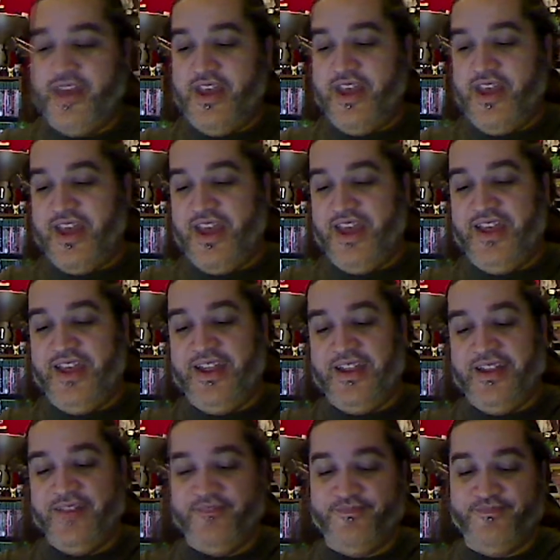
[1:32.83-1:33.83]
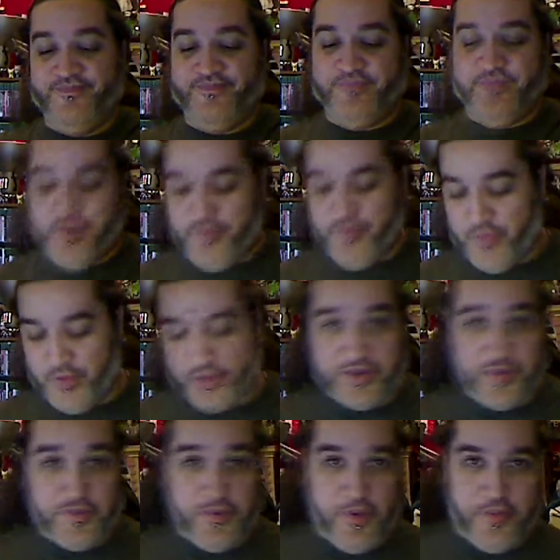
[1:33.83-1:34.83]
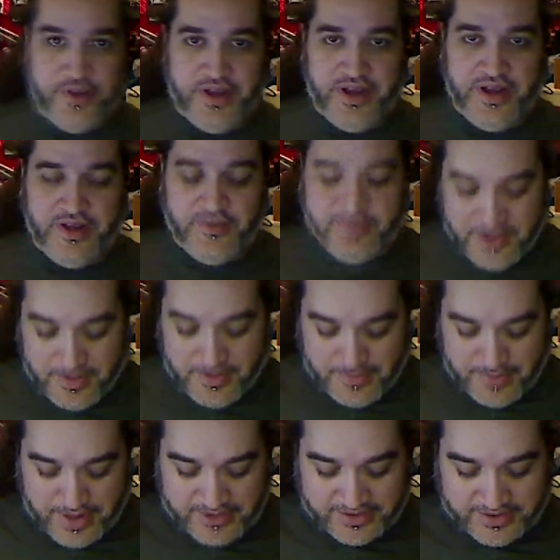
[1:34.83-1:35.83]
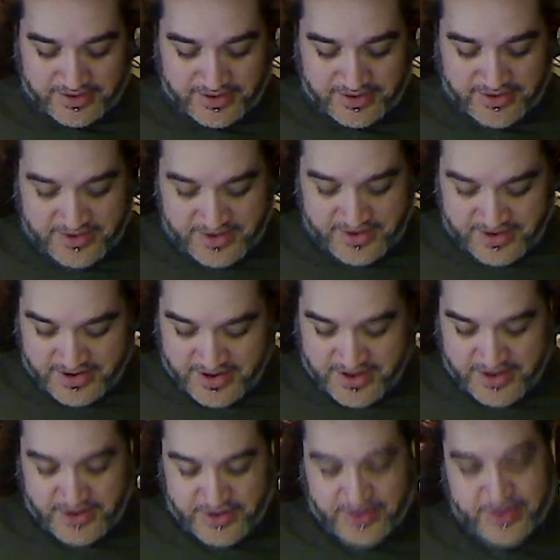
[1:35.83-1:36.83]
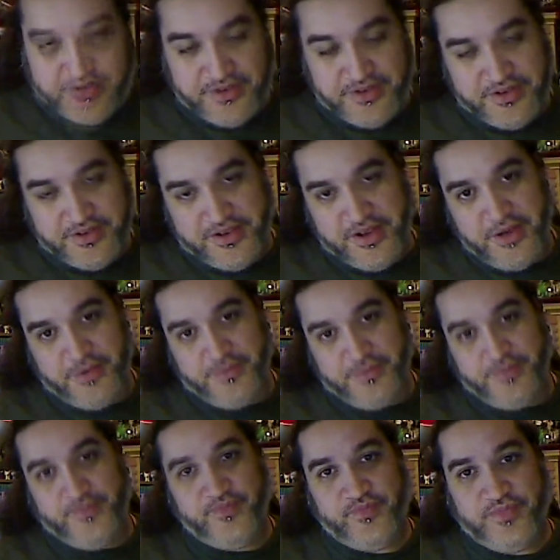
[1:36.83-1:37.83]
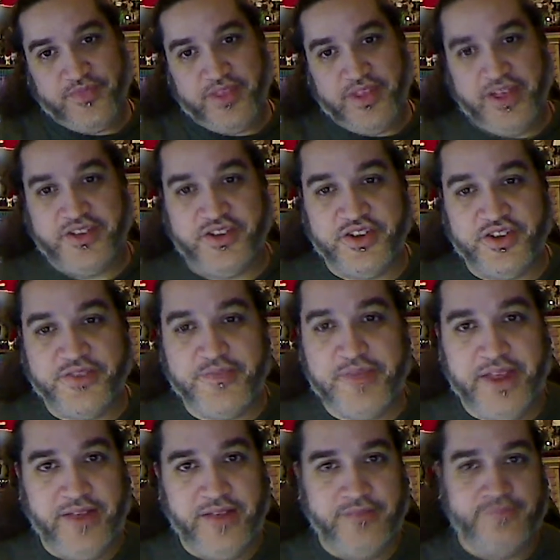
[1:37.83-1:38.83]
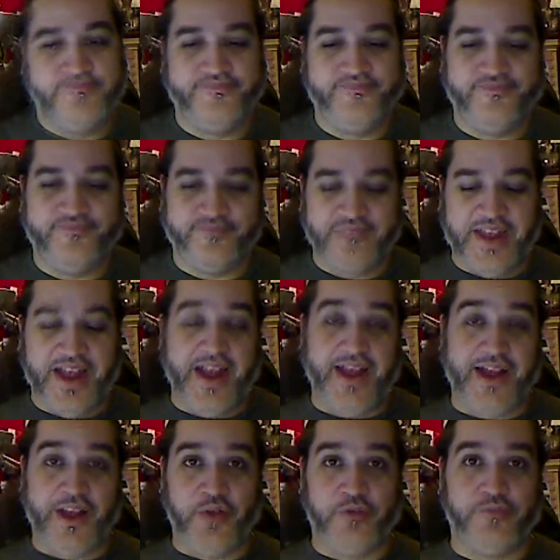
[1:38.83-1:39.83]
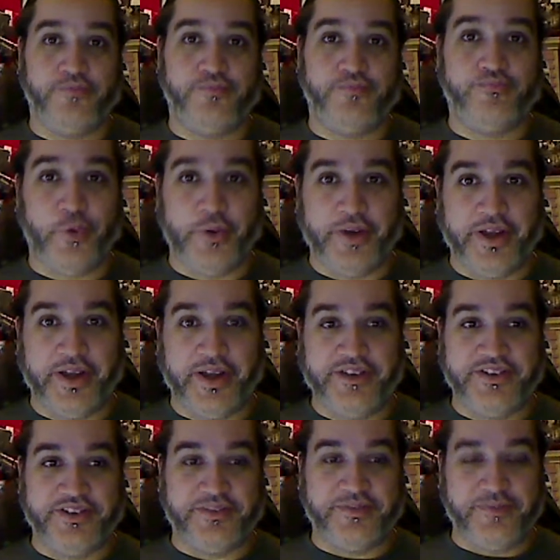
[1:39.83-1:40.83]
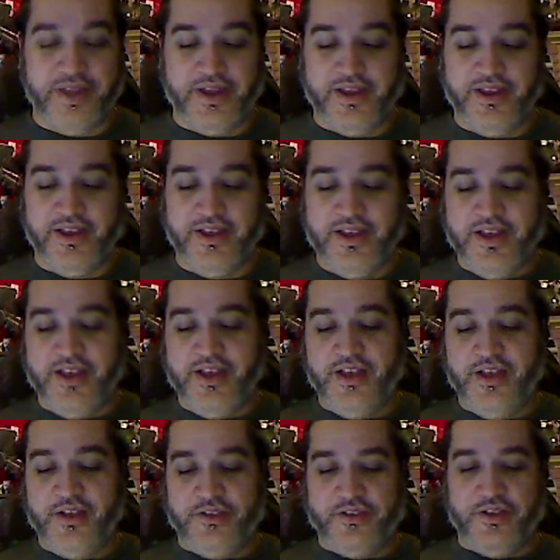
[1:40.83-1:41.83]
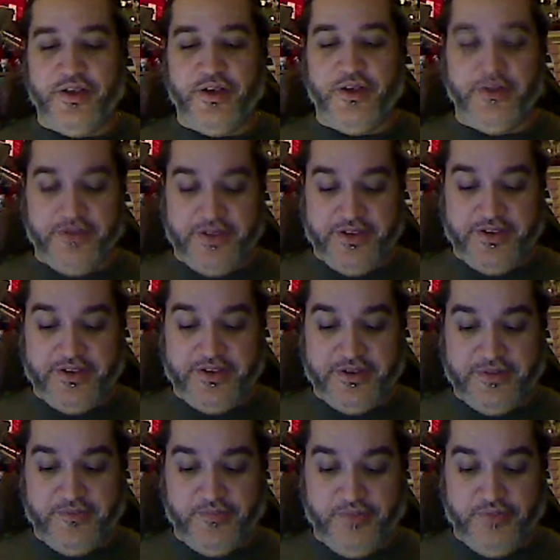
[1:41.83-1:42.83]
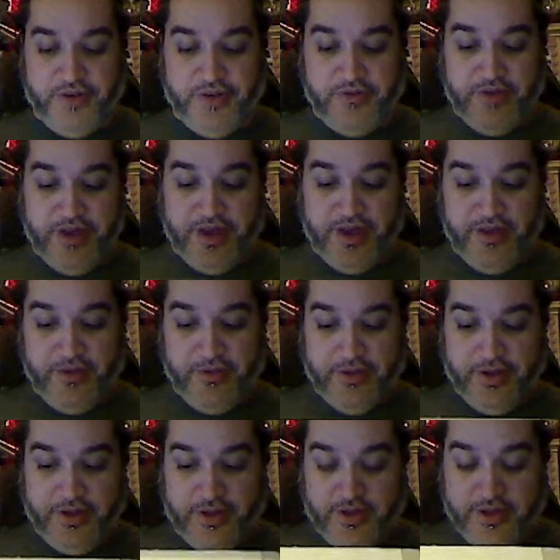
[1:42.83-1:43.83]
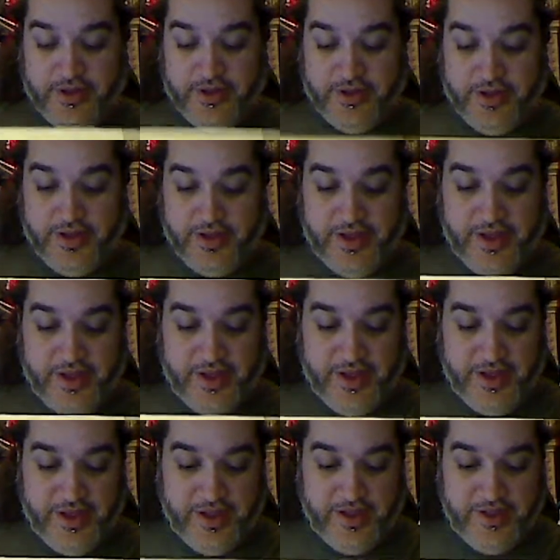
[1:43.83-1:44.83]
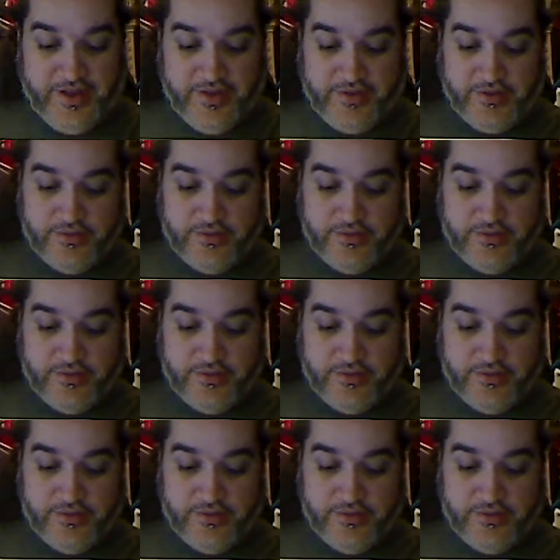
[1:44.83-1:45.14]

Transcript: and unfortunately won't be here for the unboxing. So it's just me. Yeah, I know, boring, just me. So let's break right into it. And